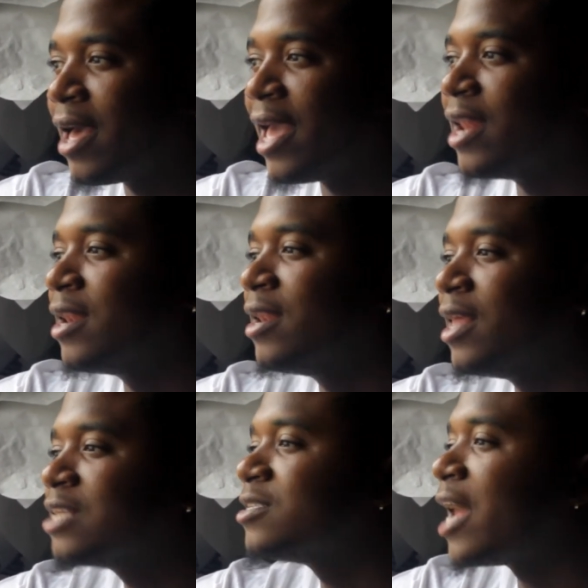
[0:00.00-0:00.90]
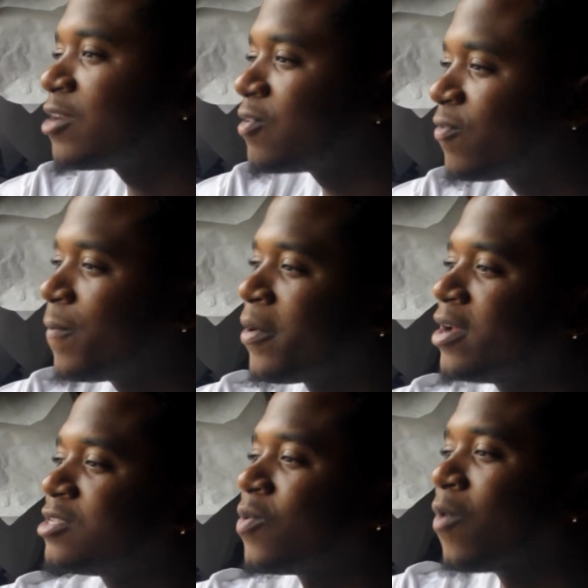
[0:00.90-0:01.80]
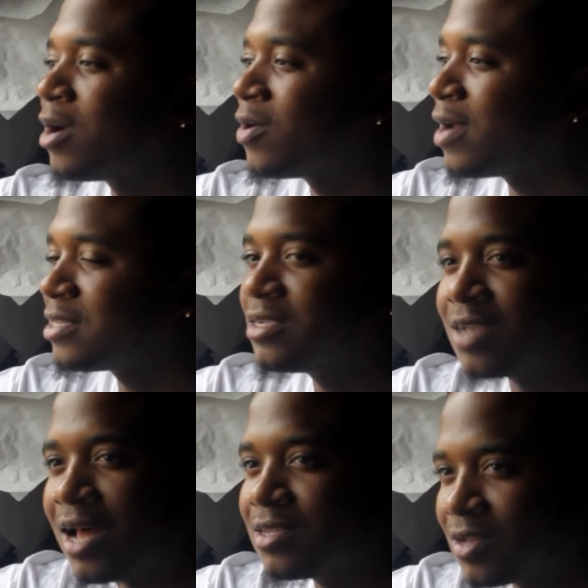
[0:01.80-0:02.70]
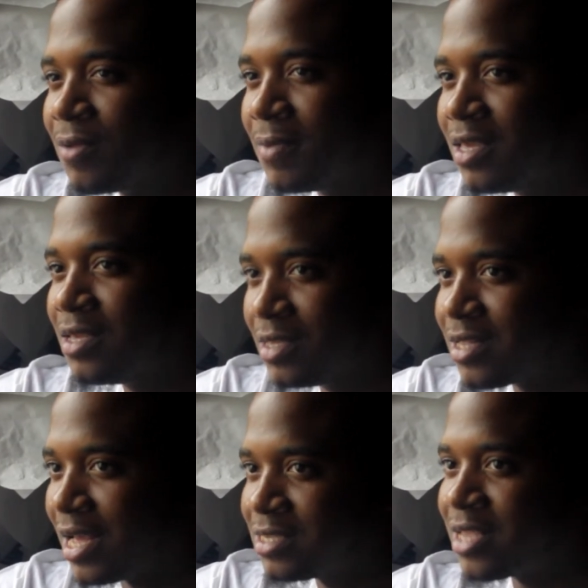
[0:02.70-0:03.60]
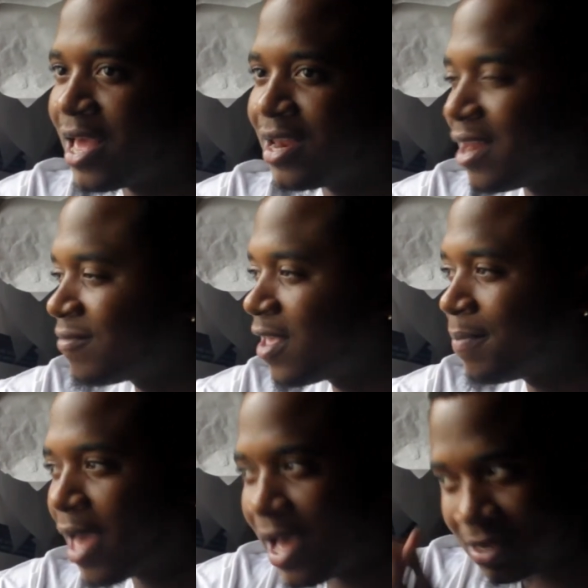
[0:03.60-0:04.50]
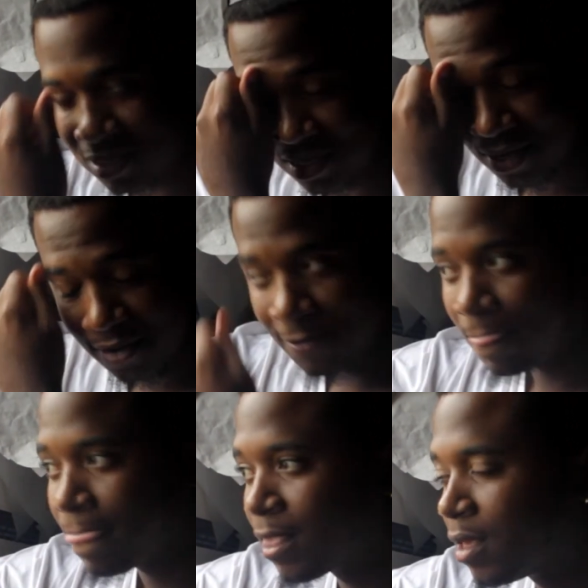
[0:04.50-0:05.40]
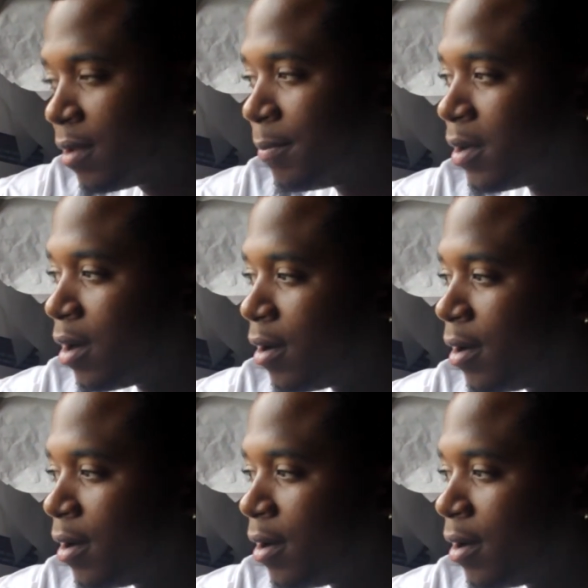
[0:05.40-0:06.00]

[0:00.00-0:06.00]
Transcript: and it's natural for a parent to want to know that their child is gonna be like set if they pass. But